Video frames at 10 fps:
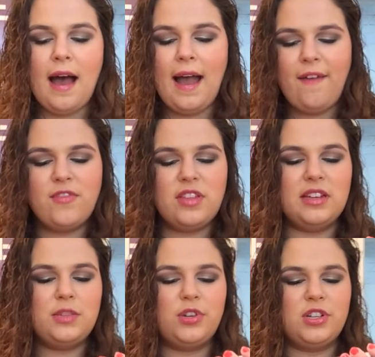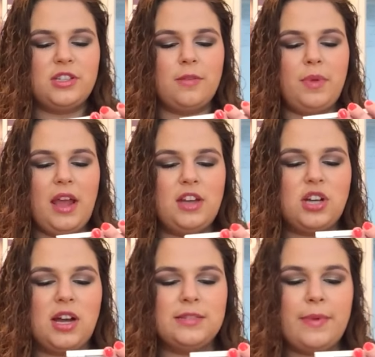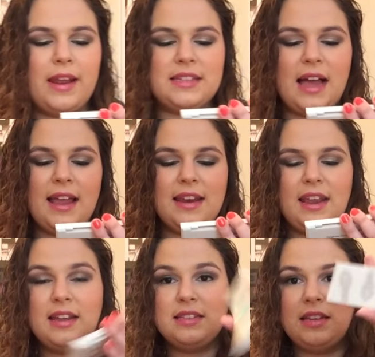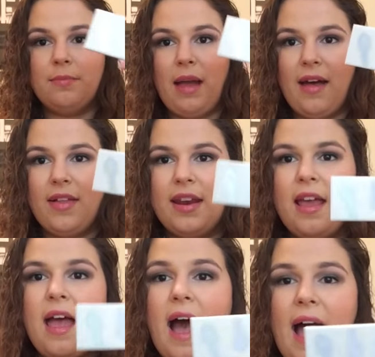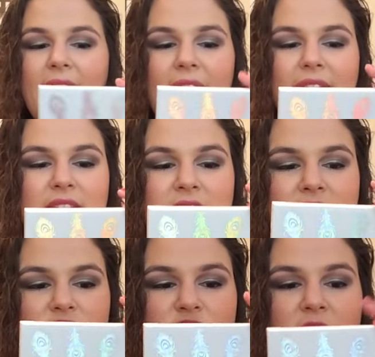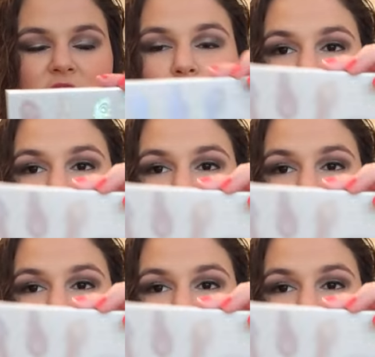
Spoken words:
I have this, which is the BH Cosmetics Eye Enhancing Palette. I got it in the shade